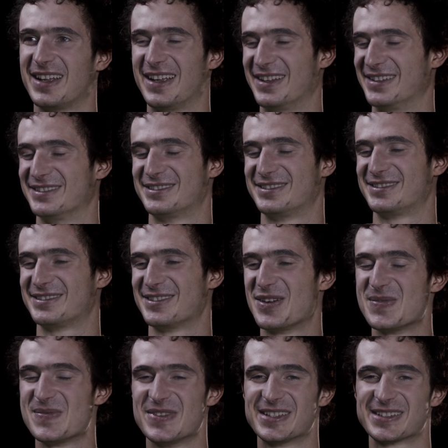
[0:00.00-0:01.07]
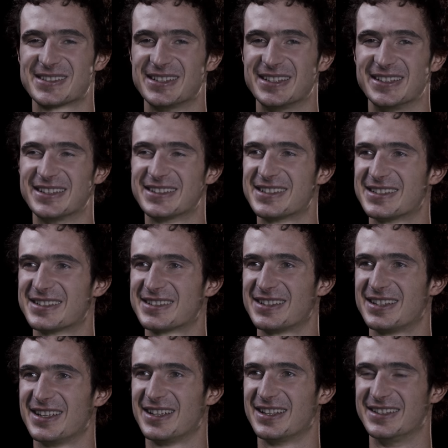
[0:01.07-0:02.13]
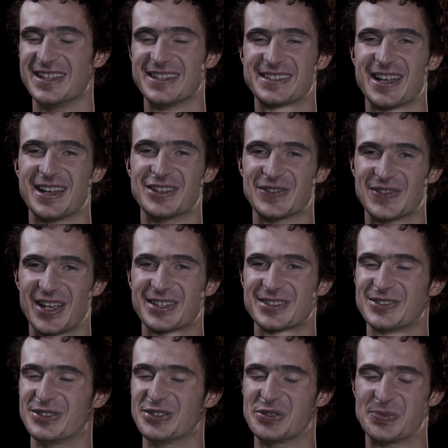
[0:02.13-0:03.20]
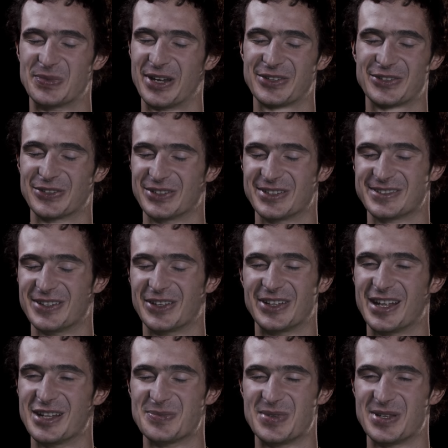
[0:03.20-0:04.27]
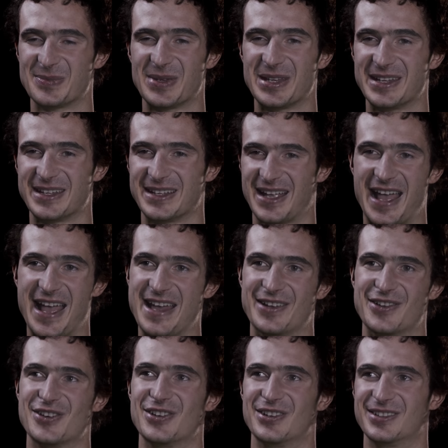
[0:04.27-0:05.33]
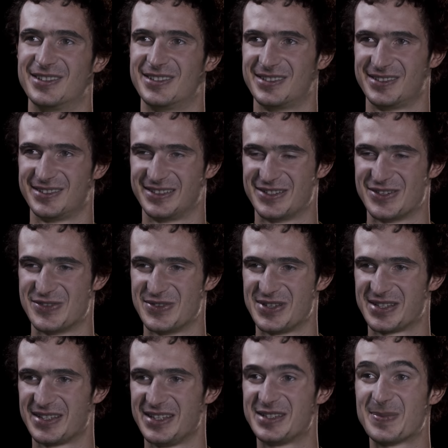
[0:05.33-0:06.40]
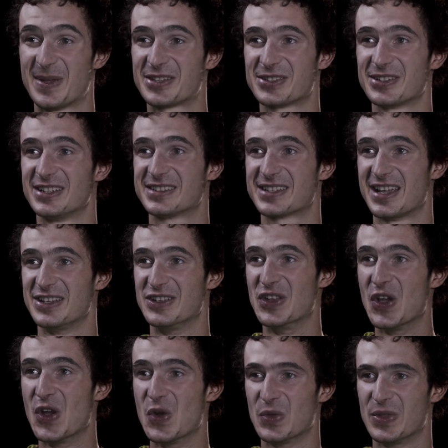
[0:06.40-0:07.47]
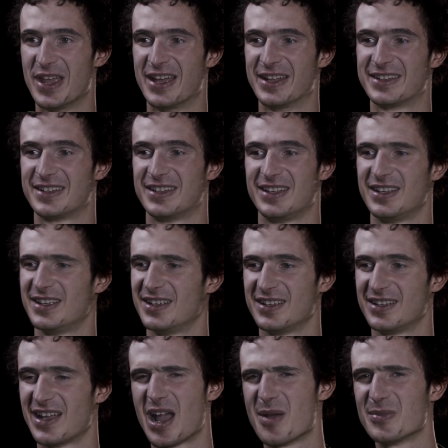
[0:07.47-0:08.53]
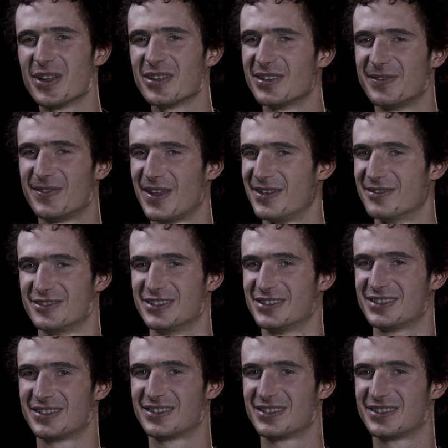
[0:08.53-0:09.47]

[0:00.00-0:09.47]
And obviously this is this kind of external pressure is not helping me at all, you know, especially as I know that I'm not the favorite.